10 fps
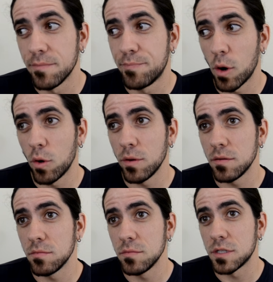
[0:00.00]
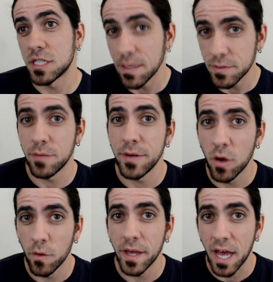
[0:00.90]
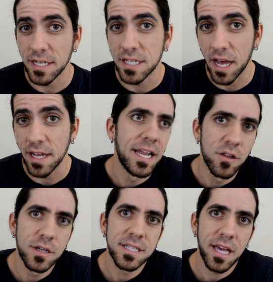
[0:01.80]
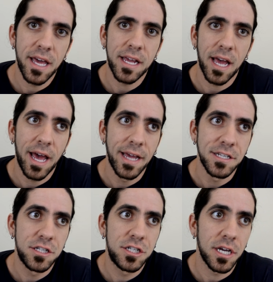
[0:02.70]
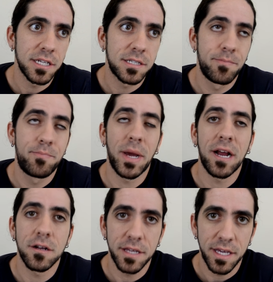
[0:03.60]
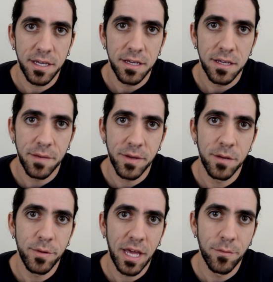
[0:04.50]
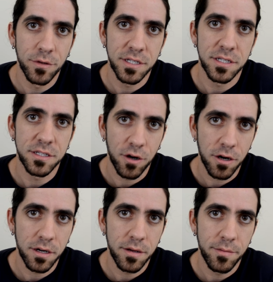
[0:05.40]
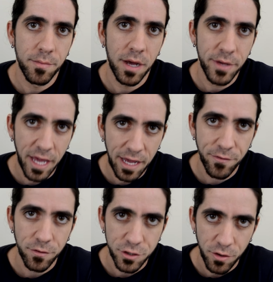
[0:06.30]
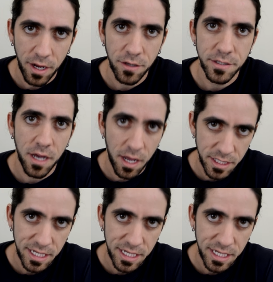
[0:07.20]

The boat seems to be holding on tight. It looks like I just barely am gonna be able to start my behavioral trials on